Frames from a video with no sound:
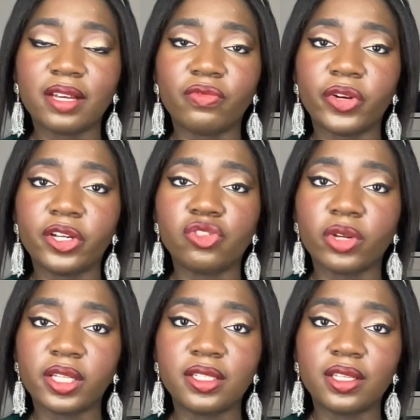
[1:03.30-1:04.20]
and various
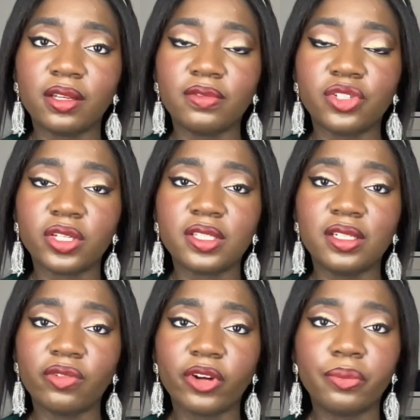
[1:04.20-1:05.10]
relatives, just
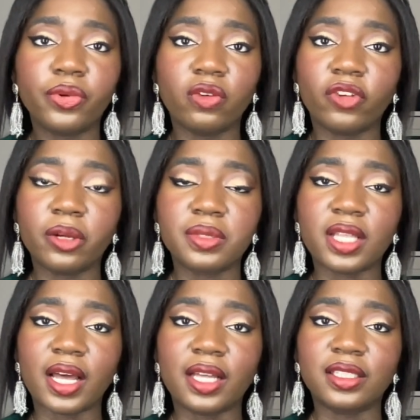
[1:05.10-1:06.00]
different proverbs
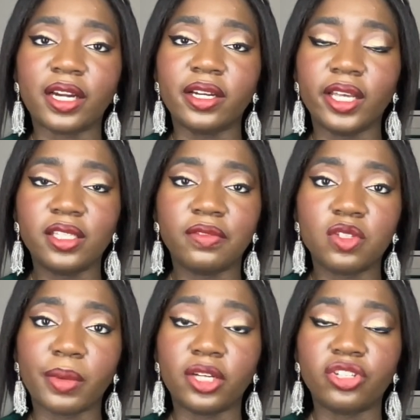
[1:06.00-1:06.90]
that are native to
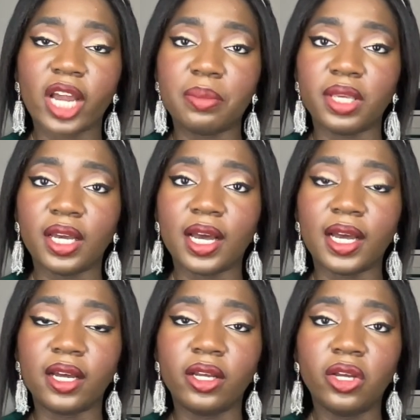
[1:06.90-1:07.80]
my tribe
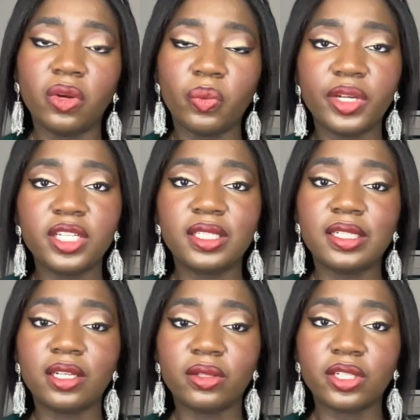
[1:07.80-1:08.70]
Ika, which is in
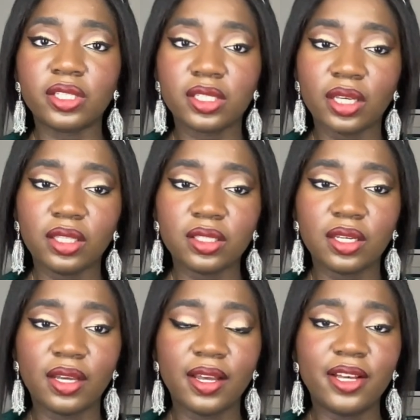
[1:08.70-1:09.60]
Delta State.
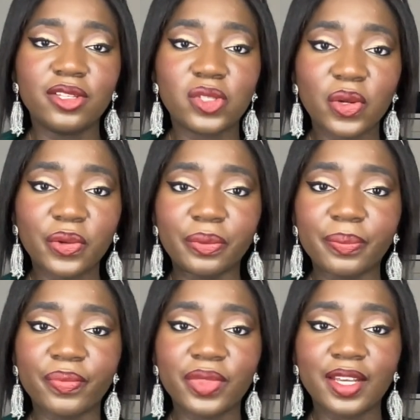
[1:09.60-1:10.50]
So
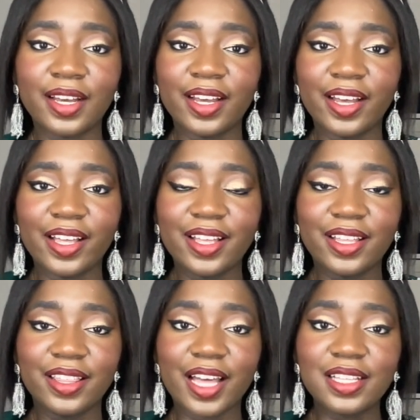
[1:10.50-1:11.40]

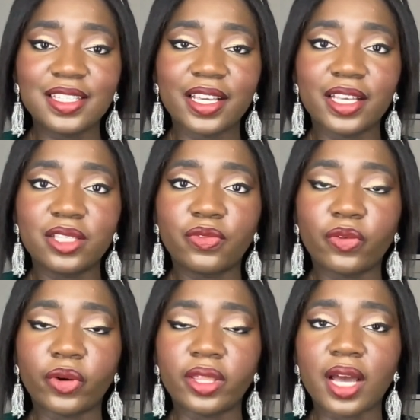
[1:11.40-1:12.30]
that's it
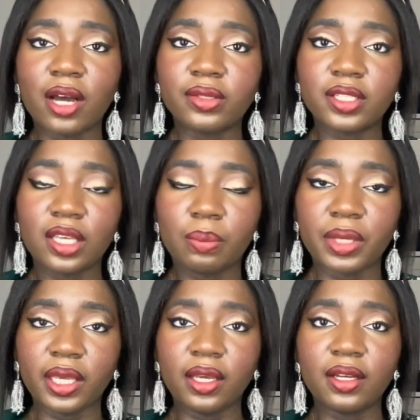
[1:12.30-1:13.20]
for the
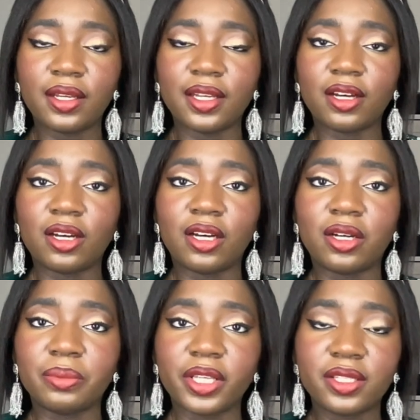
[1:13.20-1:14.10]
housekeeping.
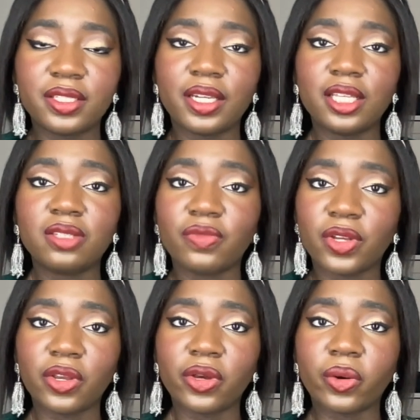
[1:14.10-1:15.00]
In today's
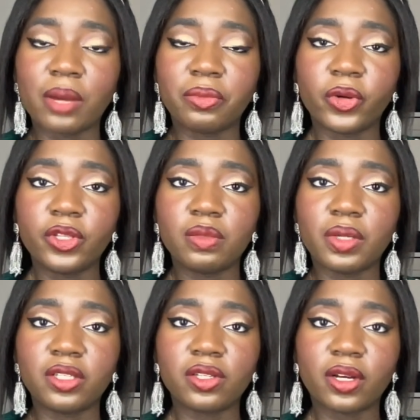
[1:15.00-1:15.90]
video, I'm going to be
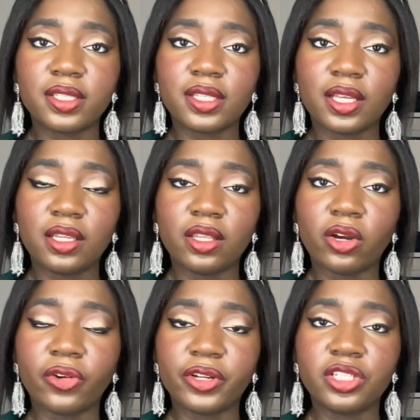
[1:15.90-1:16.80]
discussing the
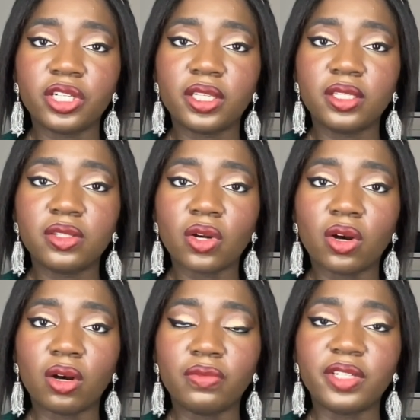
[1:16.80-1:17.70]
origins
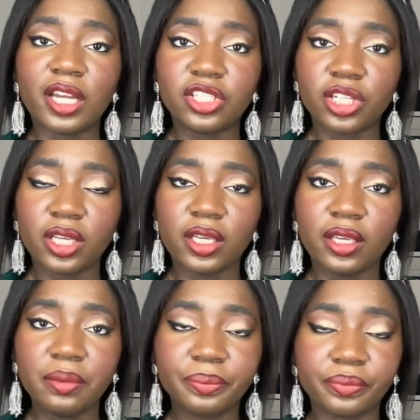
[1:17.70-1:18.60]
of dashiki,